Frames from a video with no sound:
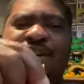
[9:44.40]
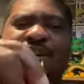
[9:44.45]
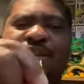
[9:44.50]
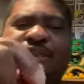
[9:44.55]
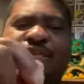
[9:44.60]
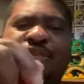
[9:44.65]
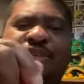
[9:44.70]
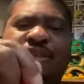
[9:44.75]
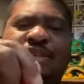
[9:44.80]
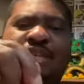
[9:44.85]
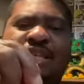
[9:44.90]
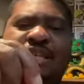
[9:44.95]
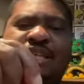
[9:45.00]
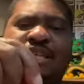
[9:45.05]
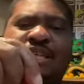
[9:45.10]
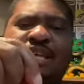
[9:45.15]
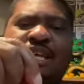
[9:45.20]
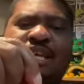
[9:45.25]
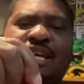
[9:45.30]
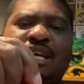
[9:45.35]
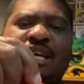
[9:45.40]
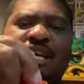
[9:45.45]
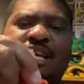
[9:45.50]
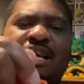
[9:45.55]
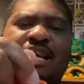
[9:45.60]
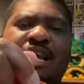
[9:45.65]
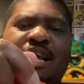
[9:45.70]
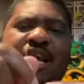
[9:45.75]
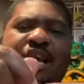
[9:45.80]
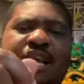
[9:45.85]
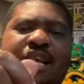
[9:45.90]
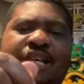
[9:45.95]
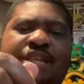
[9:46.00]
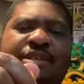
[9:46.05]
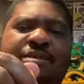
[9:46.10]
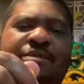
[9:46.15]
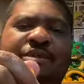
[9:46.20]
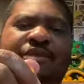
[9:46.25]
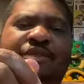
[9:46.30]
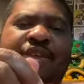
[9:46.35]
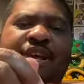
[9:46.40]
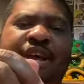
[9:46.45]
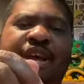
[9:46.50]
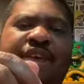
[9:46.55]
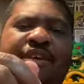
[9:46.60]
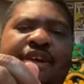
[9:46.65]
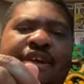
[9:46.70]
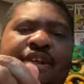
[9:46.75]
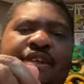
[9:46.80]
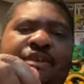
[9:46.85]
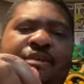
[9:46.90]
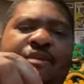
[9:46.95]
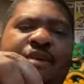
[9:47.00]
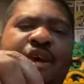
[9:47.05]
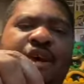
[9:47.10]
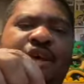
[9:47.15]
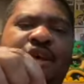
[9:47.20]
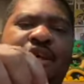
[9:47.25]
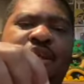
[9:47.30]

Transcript: 360 unless you move the hair out the way.